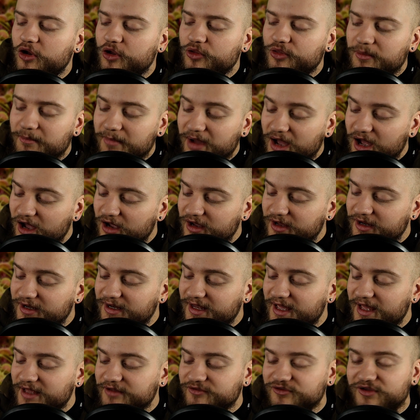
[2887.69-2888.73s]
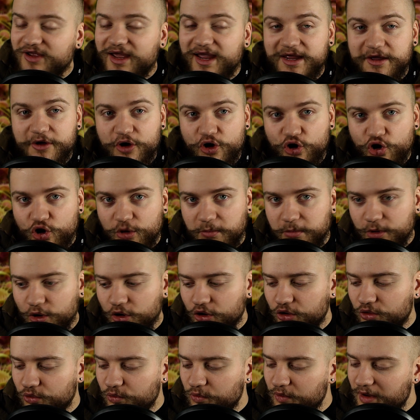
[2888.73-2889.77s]
on the market as a
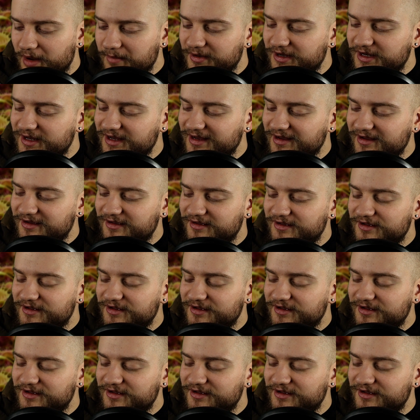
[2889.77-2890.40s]
herbal remedy,